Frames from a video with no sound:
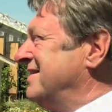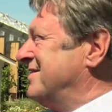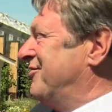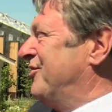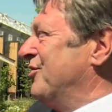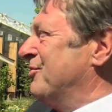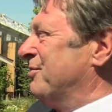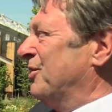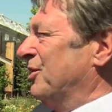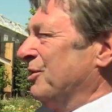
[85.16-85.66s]
is
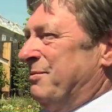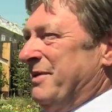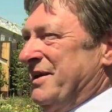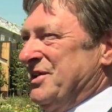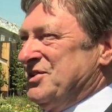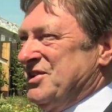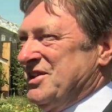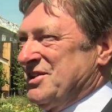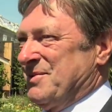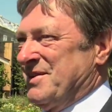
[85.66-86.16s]
football
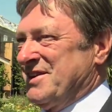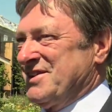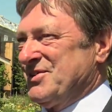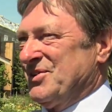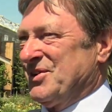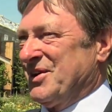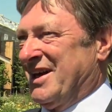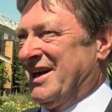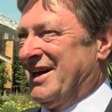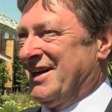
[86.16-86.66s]
pitches when it's
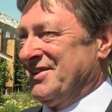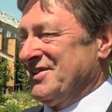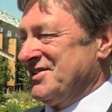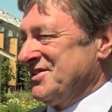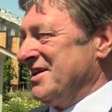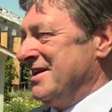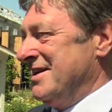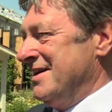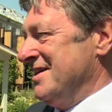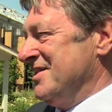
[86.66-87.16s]
not gardens,
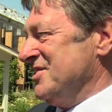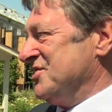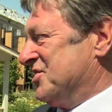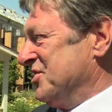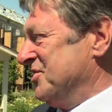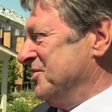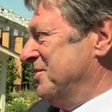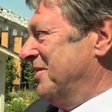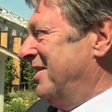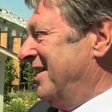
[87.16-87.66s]

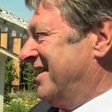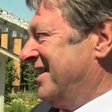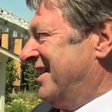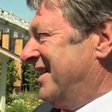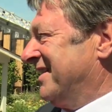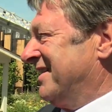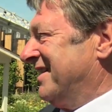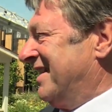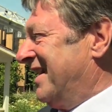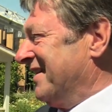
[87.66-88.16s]
to a
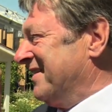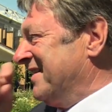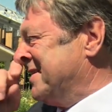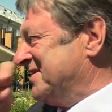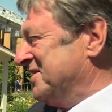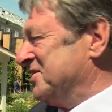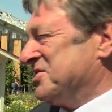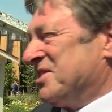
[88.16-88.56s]
garden like this and a